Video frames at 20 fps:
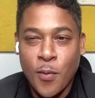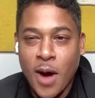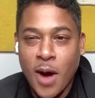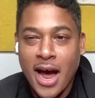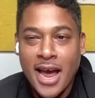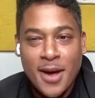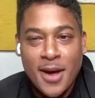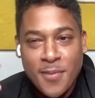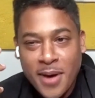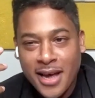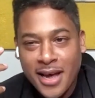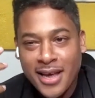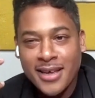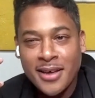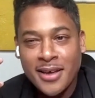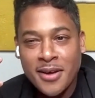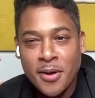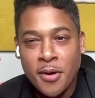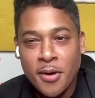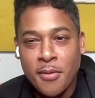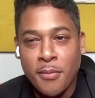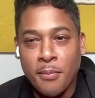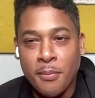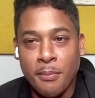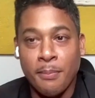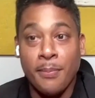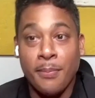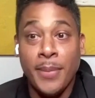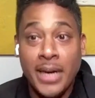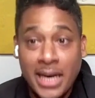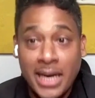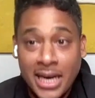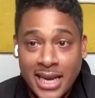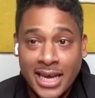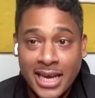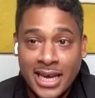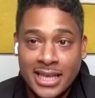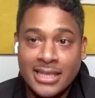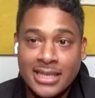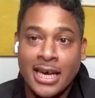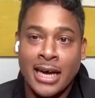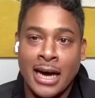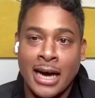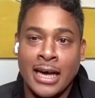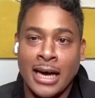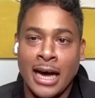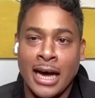Why am I burning it,